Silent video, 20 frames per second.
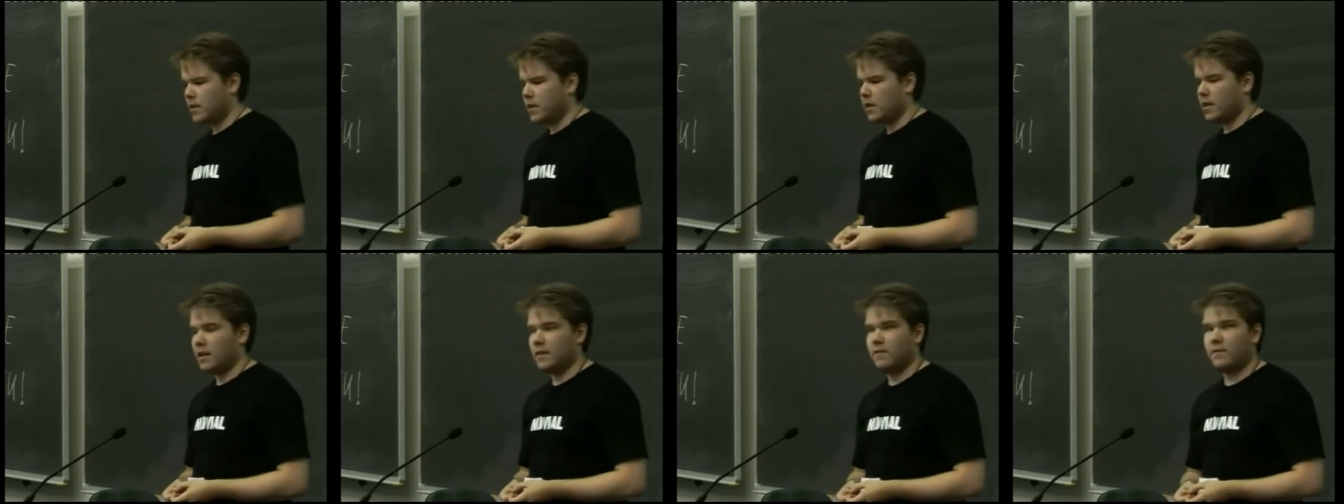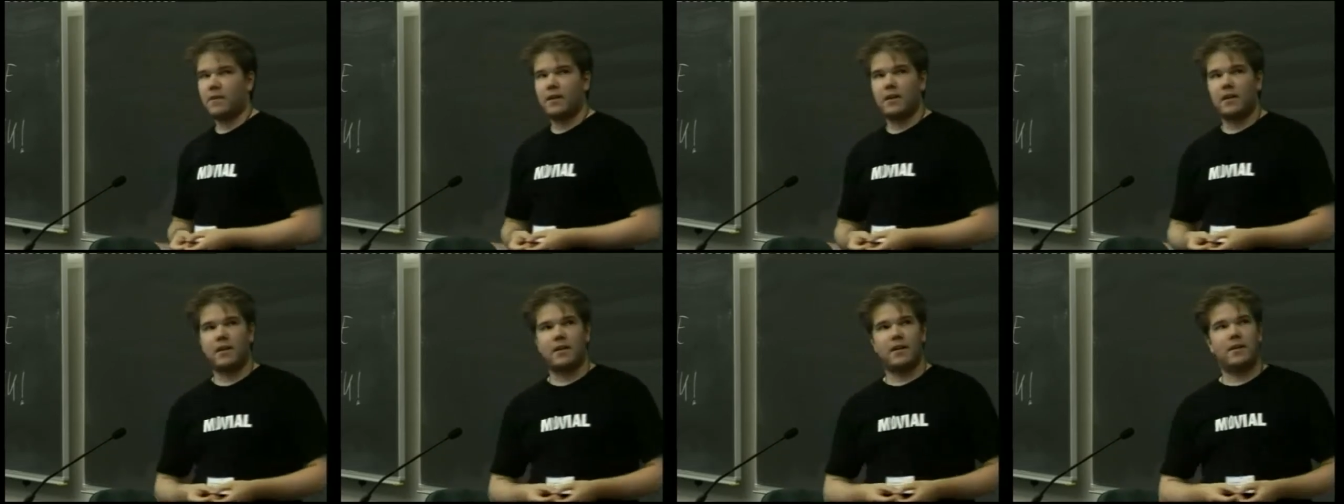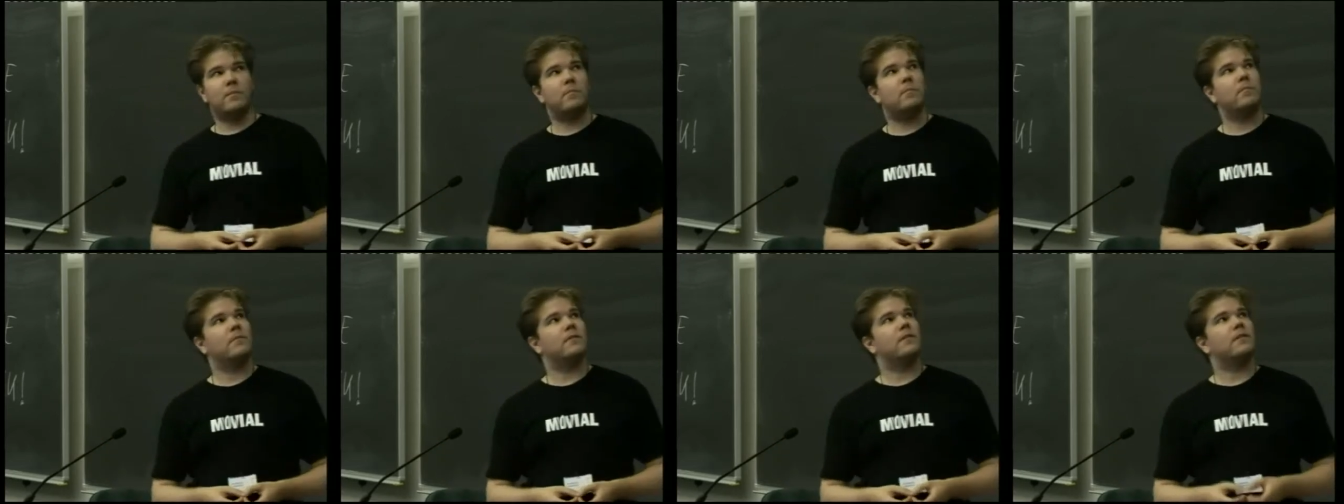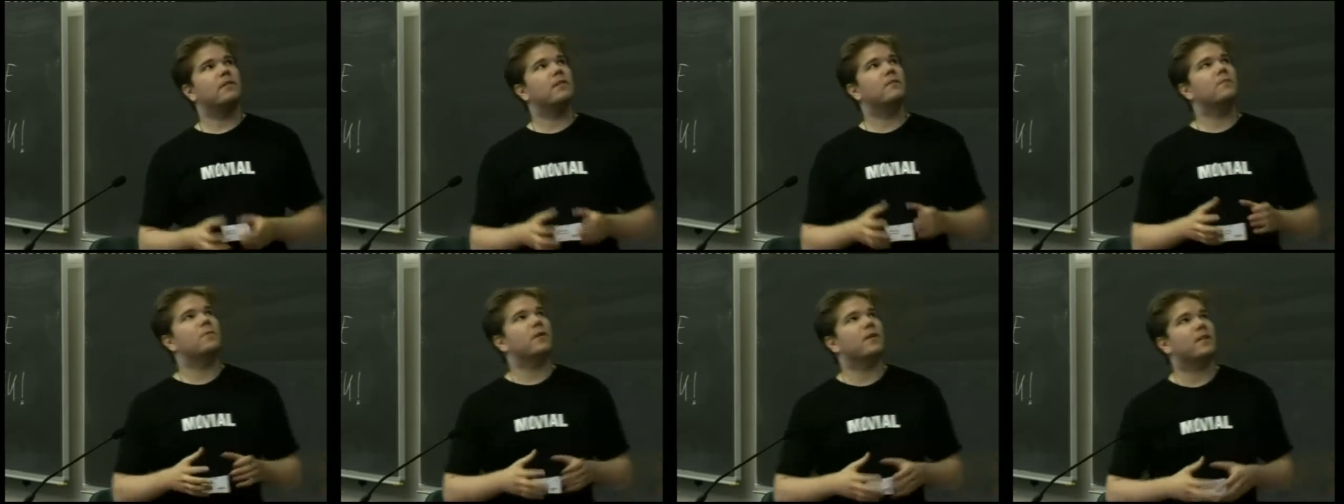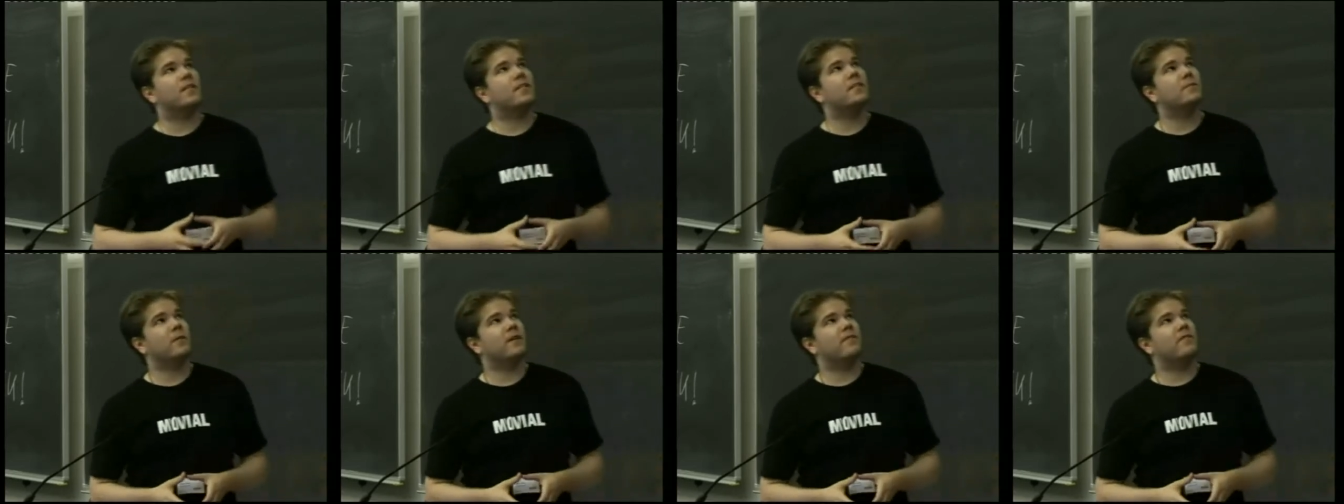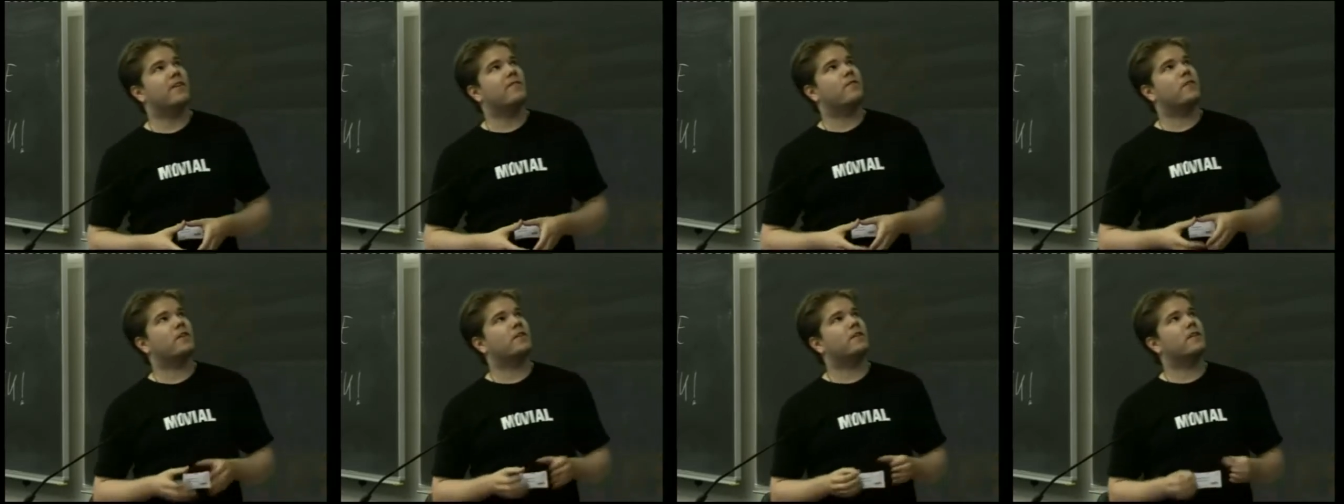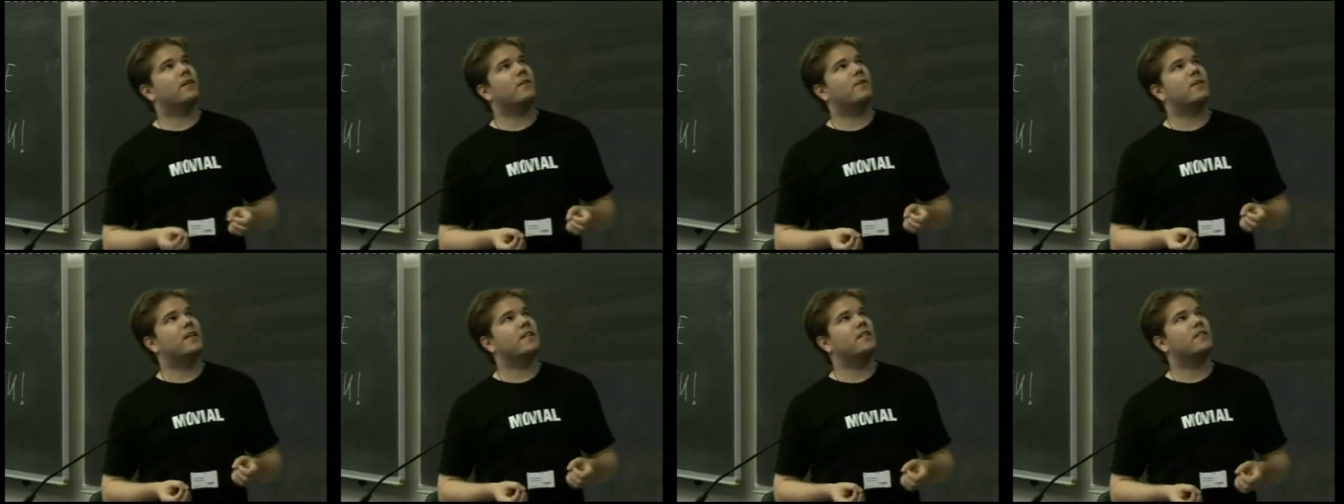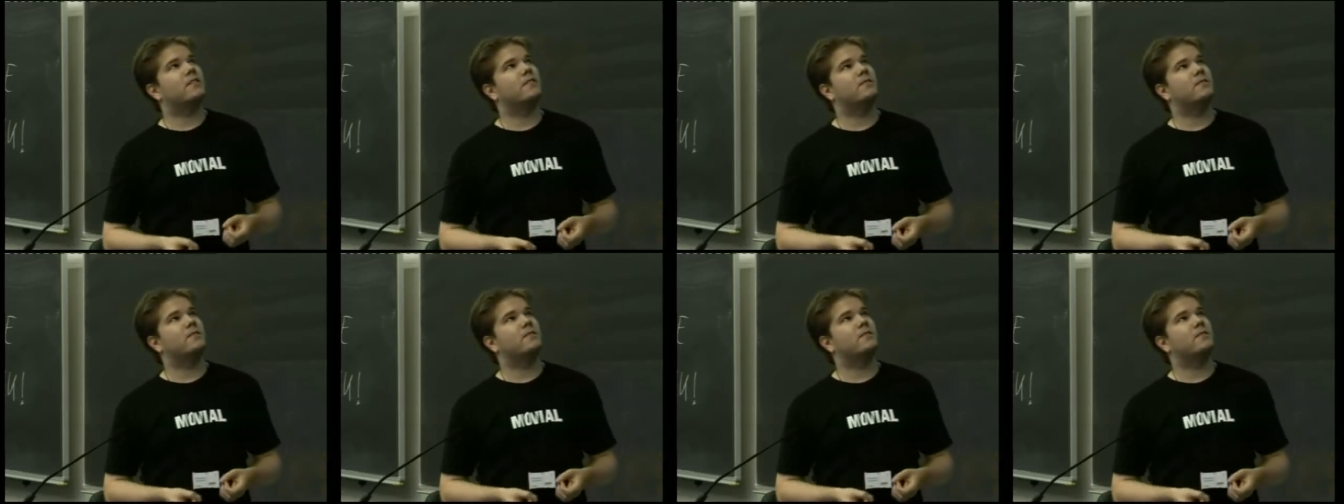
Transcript: And finally, well, this is my favorite nowadays.